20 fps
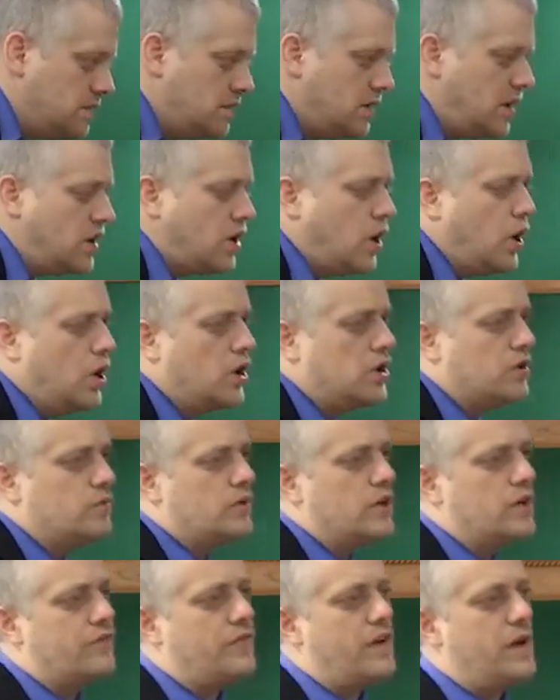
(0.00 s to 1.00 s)
not all the
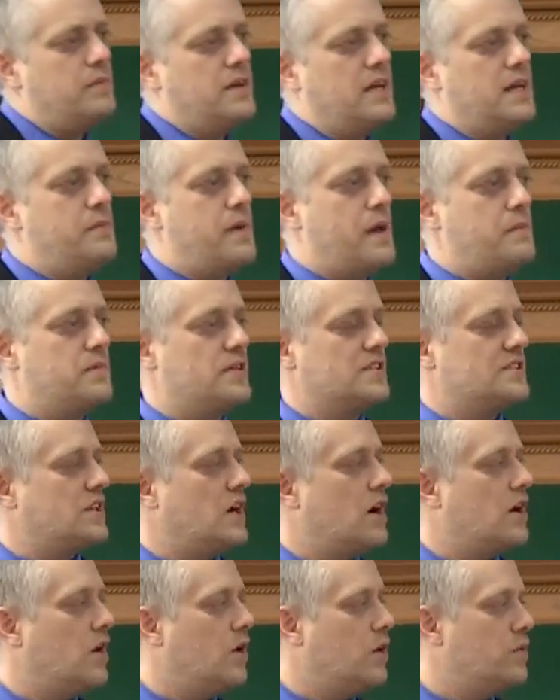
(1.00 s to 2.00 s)
word family members
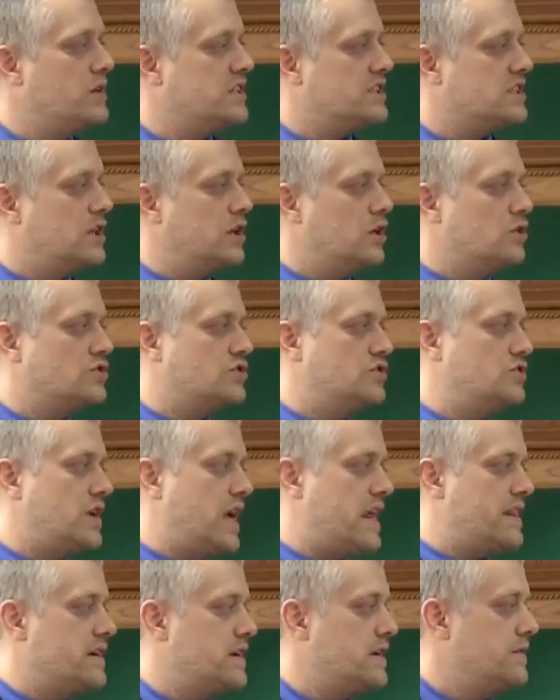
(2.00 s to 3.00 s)
are always close
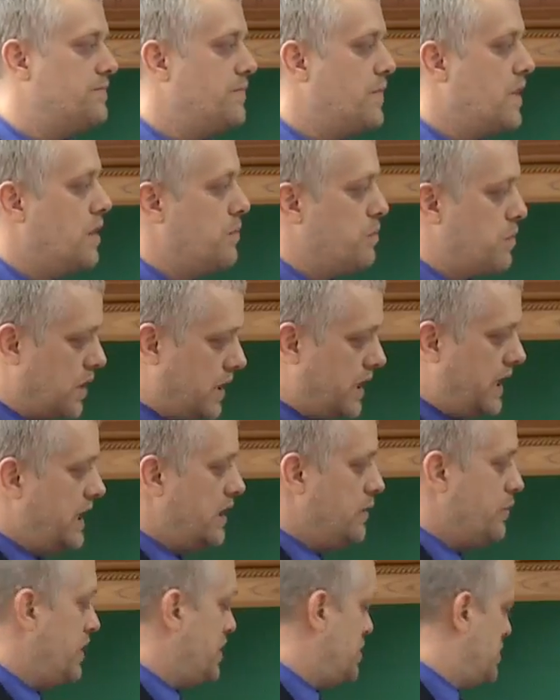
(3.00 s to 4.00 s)
together, but
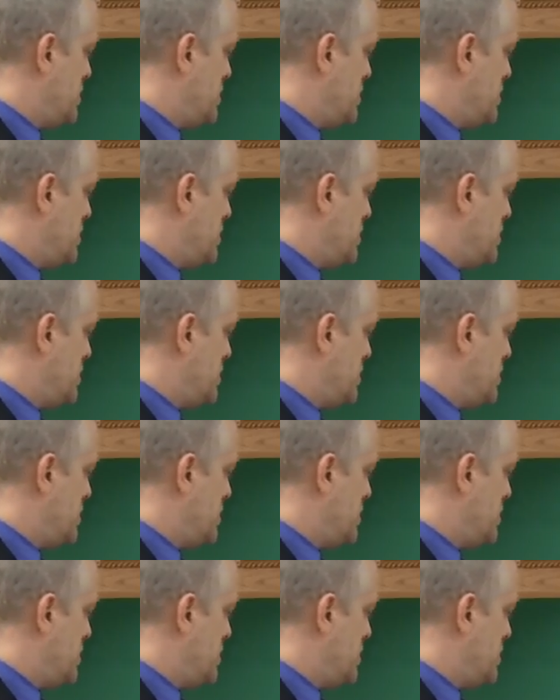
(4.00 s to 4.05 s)
here we